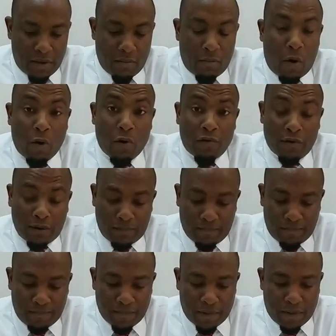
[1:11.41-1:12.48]
Moreover,
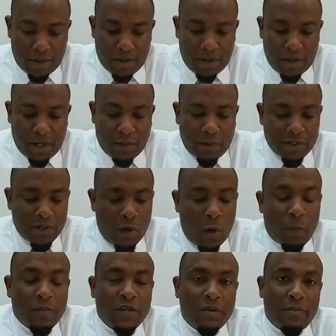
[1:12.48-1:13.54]
it was
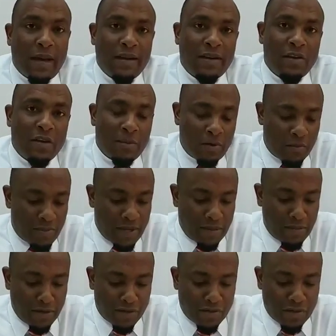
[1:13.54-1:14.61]
hoped by the UWP
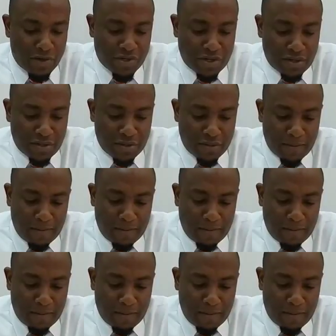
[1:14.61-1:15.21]
administration